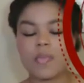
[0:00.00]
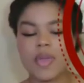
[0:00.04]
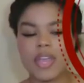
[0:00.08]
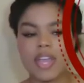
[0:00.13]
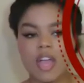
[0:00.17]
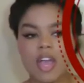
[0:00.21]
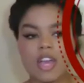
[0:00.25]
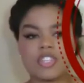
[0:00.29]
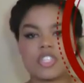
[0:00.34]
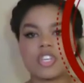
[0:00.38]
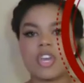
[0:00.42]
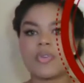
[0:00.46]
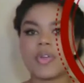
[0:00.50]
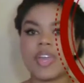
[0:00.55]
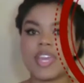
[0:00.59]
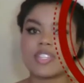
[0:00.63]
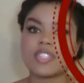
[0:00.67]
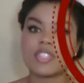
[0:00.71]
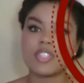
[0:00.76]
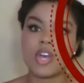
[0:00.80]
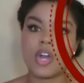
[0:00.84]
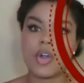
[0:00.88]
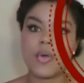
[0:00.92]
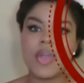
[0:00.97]
oh my gosh.
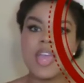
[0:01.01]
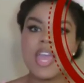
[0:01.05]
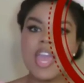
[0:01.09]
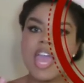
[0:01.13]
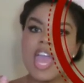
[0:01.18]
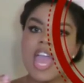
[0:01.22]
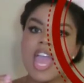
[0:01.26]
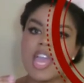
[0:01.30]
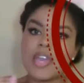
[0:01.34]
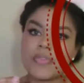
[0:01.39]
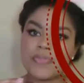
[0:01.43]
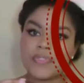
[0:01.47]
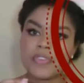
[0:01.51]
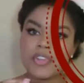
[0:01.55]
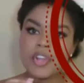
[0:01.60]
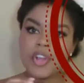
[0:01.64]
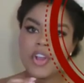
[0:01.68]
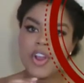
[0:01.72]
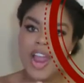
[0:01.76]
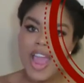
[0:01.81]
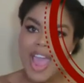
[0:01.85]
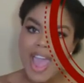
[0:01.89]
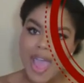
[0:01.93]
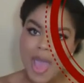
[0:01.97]
Okay, so if
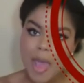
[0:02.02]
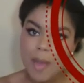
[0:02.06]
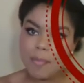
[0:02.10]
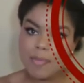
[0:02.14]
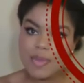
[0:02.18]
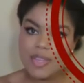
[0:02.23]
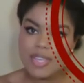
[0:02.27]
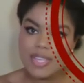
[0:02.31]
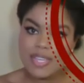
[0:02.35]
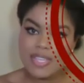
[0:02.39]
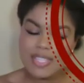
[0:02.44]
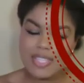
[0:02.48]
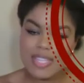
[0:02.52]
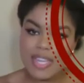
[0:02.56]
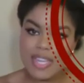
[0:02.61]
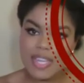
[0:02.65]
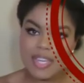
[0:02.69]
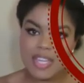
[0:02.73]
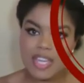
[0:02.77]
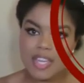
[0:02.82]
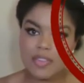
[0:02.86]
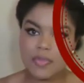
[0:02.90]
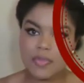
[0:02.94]
your app didn't